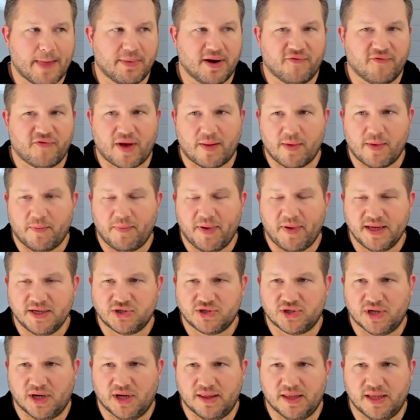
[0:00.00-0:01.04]
But if I'm a
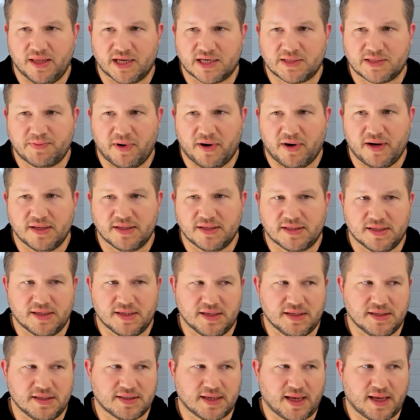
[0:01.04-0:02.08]
patient, the experience
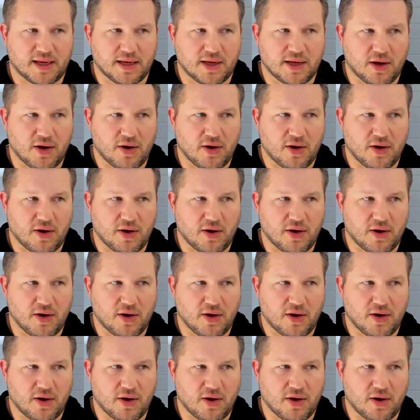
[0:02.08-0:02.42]
is I